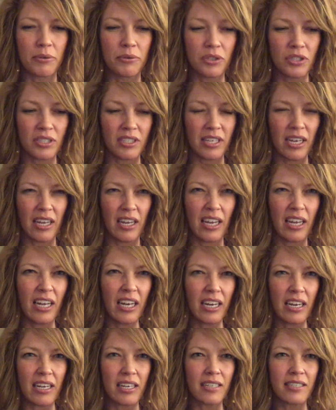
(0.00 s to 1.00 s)
It was just like
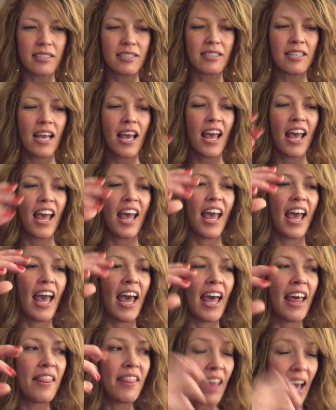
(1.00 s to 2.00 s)
hideous.
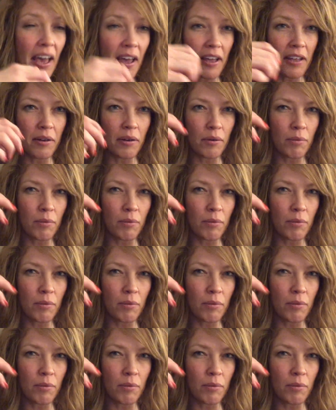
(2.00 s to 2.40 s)
And that